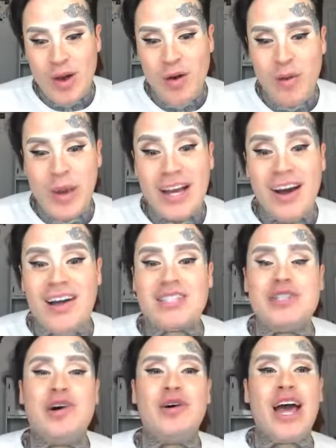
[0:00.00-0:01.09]
Oh my God.
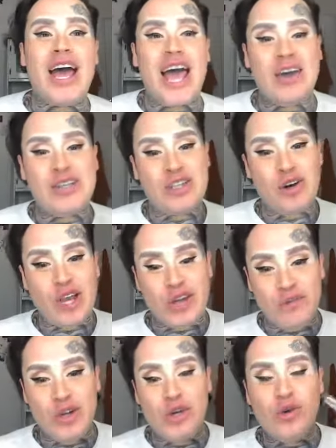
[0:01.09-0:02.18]
So
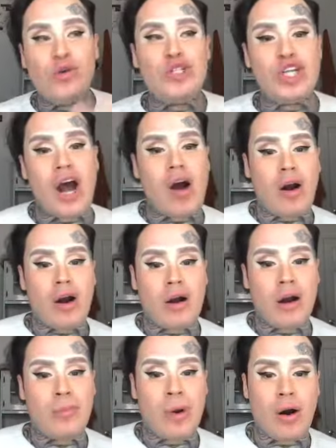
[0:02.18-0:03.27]
if you
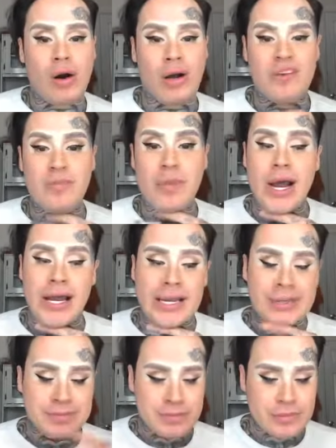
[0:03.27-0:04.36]
are a part of
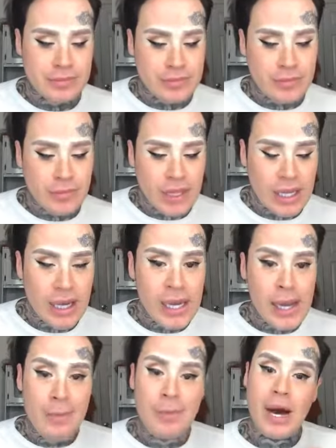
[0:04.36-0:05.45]
my
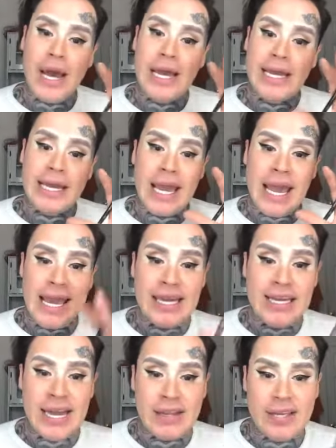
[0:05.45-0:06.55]
Hank
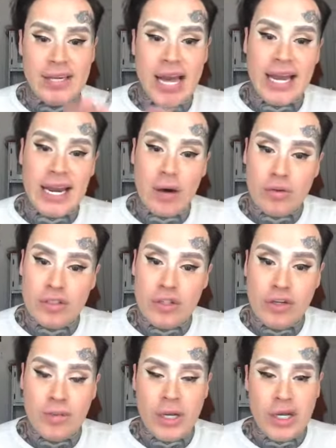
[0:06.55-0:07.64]
and the Night Owls
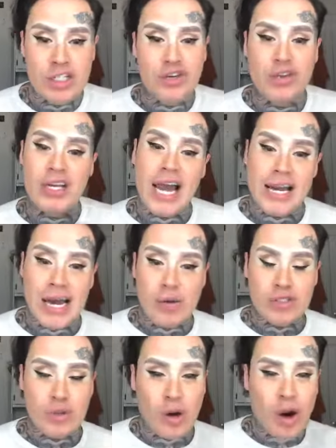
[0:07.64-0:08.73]
group, so the Night
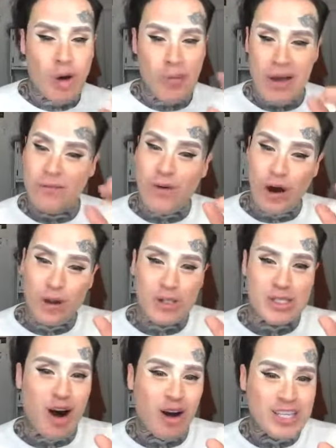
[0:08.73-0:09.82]
Owls are what all my
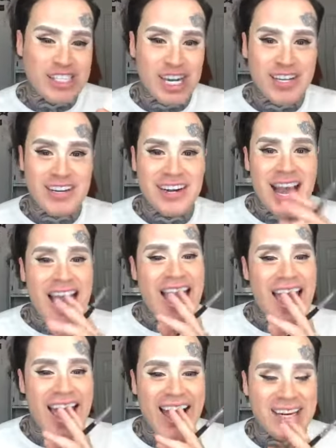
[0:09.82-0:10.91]
followers call each other,
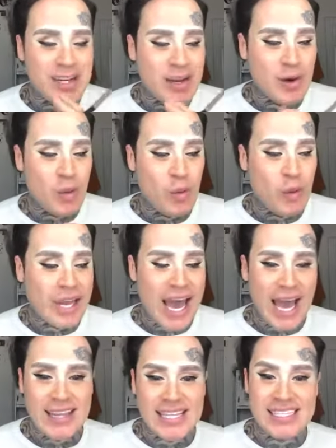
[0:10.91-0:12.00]
and we
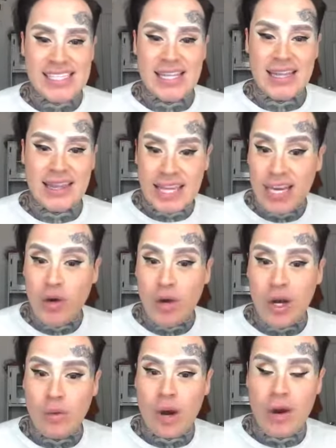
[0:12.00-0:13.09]
had this thing
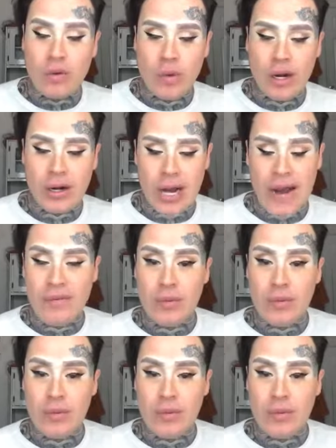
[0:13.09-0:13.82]
going around where